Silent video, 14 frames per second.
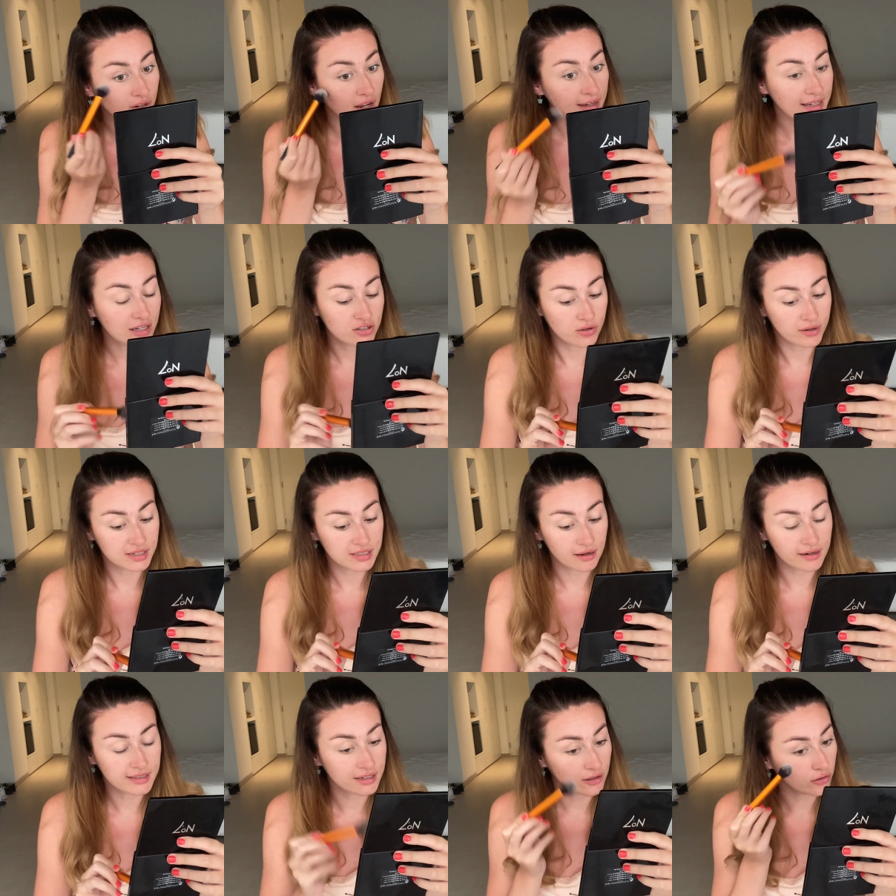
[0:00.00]
I get so
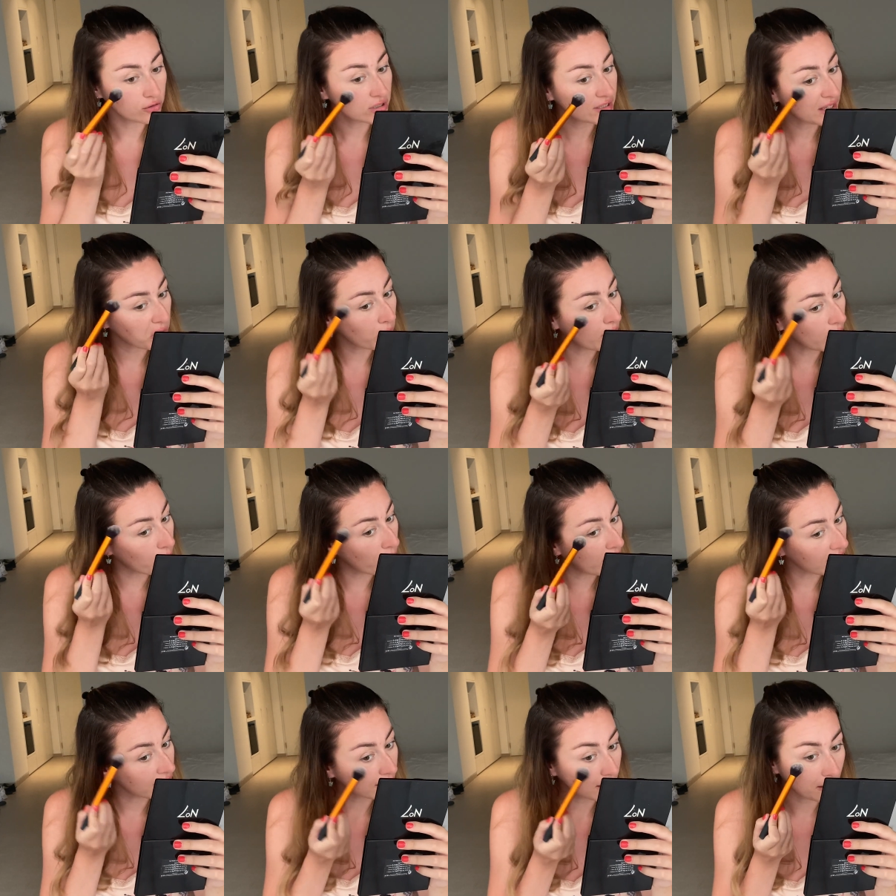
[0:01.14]
excited, I ordered that quite a while
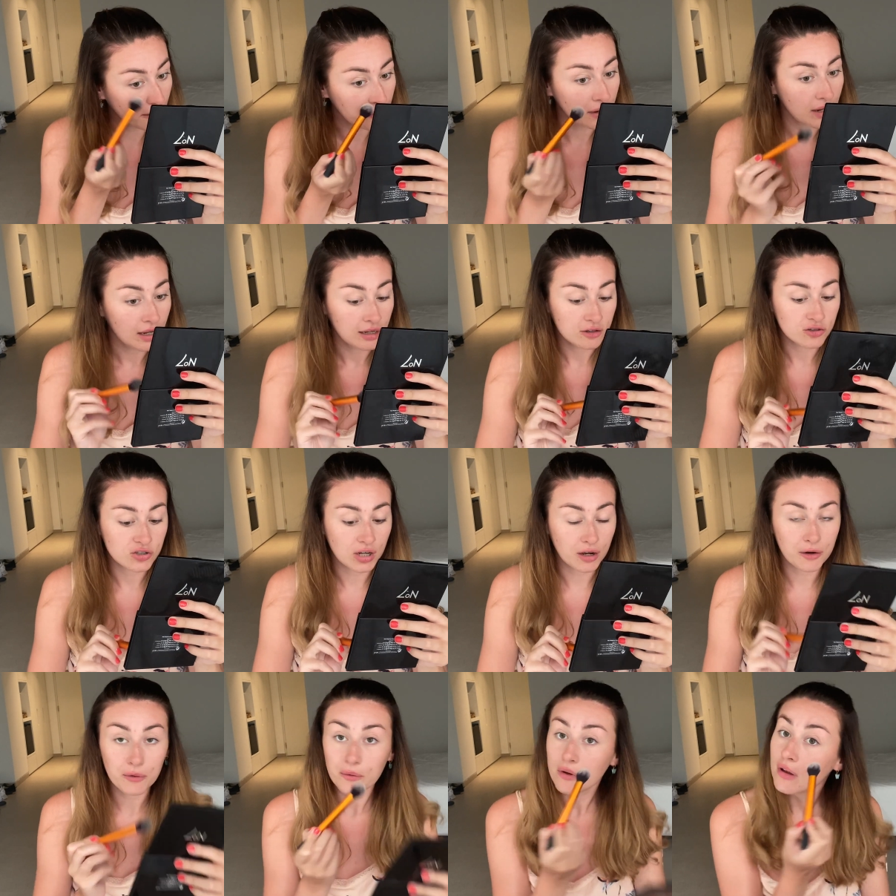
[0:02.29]
ago. So